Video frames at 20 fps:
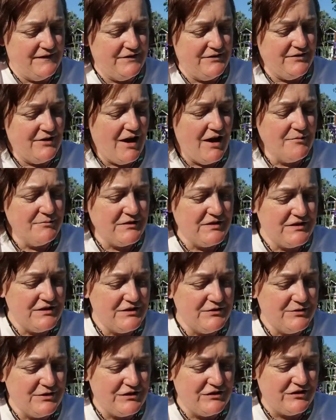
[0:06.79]
who come to
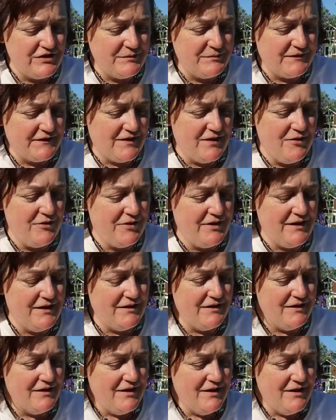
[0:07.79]
you in sheep's clothing,